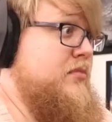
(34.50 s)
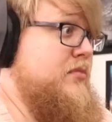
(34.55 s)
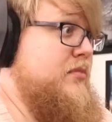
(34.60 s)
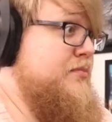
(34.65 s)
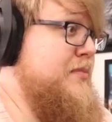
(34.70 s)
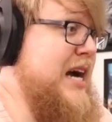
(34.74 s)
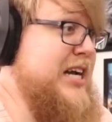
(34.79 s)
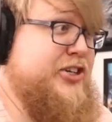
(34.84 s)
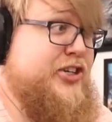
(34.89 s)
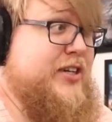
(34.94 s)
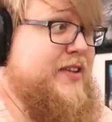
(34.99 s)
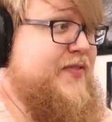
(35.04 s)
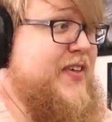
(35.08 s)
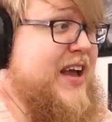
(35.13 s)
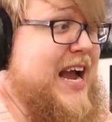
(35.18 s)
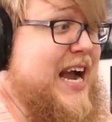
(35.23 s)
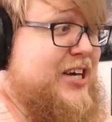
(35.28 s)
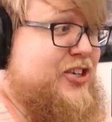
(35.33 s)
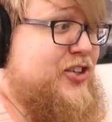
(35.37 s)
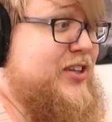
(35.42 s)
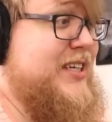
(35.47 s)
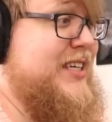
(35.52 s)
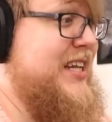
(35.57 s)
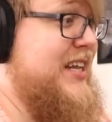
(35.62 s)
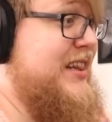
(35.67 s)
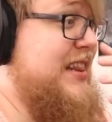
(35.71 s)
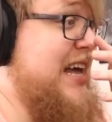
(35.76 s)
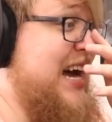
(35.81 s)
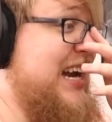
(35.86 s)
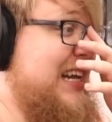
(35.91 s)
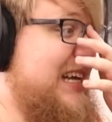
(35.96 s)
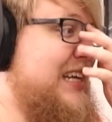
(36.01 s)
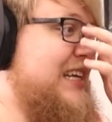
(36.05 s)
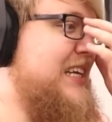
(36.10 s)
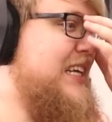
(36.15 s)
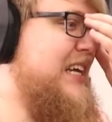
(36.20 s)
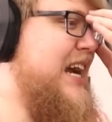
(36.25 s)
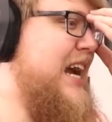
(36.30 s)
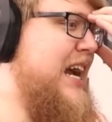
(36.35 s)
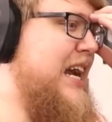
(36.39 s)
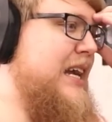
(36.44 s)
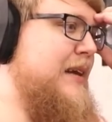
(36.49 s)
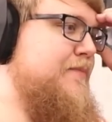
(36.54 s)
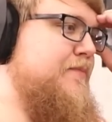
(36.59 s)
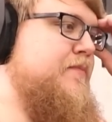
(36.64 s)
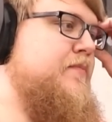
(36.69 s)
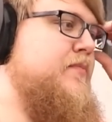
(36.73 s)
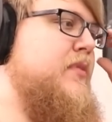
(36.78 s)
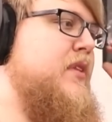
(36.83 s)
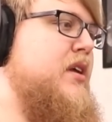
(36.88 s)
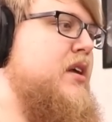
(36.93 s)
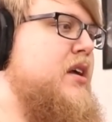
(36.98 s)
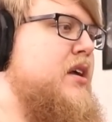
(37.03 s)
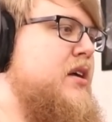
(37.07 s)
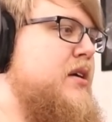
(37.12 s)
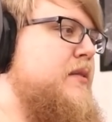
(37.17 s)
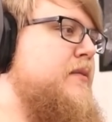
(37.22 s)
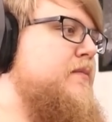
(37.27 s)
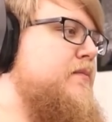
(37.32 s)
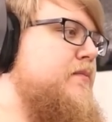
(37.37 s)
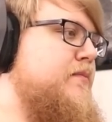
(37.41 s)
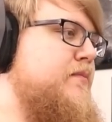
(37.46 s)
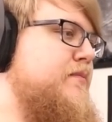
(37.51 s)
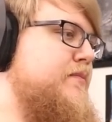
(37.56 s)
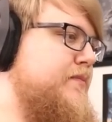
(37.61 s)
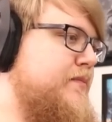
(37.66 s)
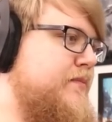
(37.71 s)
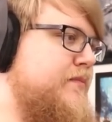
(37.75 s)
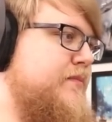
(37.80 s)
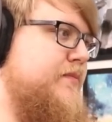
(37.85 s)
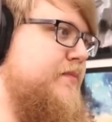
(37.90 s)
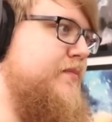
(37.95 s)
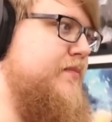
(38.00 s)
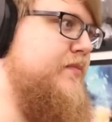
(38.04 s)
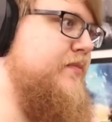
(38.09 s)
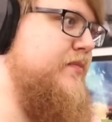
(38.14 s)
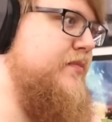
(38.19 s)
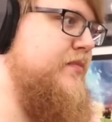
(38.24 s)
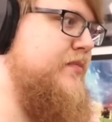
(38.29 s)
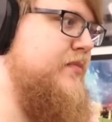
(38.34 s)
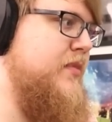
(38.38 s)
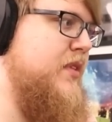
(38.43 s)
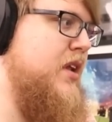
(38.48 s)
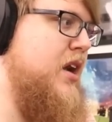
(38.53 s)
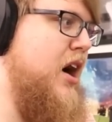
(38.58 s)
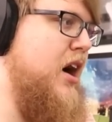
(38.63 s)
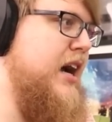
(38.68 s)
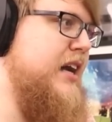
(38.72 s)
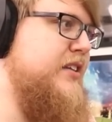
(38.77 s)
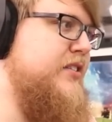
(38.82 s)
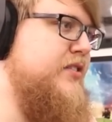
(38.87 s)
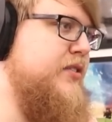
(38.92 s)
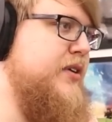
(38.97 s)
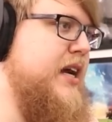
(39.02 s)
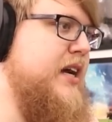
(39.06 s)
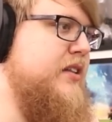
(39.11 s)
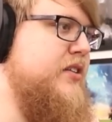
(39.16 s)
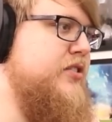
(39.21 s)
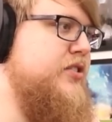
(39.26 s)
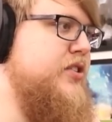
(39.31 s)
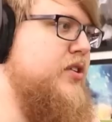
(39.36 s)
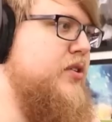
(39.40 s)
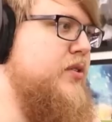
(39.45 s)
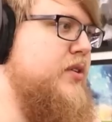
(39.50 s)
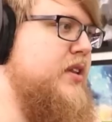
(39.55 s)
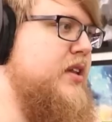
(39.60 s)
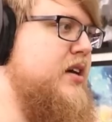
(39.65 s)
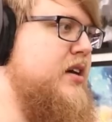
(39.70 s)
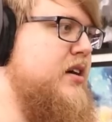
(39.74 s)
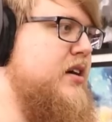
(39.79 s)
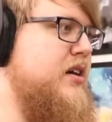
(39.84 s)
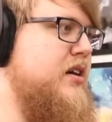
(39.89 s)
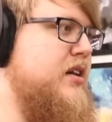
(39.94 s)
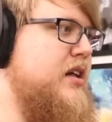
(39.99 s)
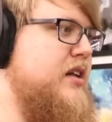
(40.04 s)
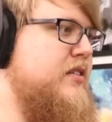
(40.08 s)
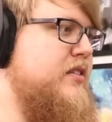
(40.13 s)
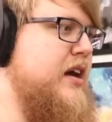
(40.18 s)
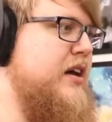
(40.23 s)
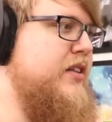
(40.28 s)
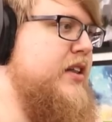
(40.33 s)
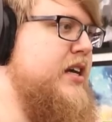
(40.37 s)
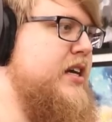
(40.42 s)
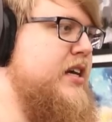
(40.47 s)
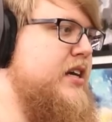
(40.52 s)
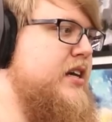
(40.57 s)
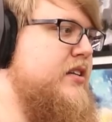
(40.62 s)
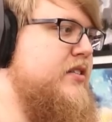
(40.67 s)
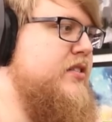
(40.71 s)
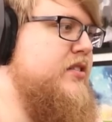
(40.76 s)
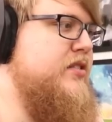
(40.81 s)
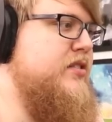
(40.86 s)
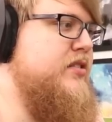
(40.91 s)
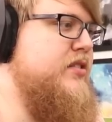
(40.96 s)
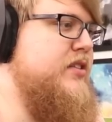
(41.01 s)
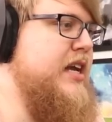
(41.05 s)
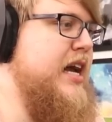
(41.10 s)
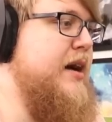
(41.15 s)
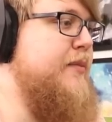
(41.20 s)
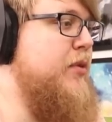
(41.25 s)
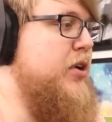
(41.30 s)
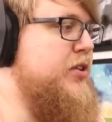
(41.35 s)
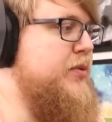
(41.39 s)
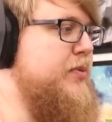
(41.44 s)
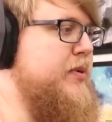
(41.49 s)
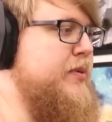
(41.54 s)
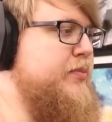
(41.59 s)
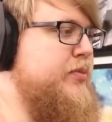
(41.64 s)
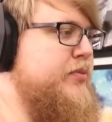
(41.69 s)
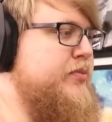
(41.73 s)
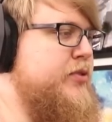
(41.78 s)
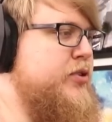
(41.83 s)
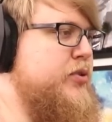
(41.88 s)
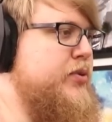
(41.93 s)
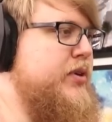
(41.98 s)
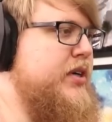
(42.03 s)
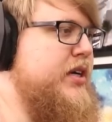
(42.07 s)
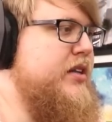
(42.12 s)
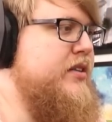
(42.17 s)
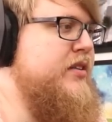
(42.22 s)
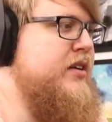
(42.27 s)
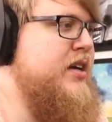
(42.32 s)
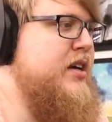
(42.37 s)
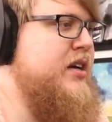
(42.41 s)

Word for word: Imagine if they actually did that in-game. Hmm. Alright, so yeah, they're showing that. That's how it hits. Yeah, multiple people are doing it.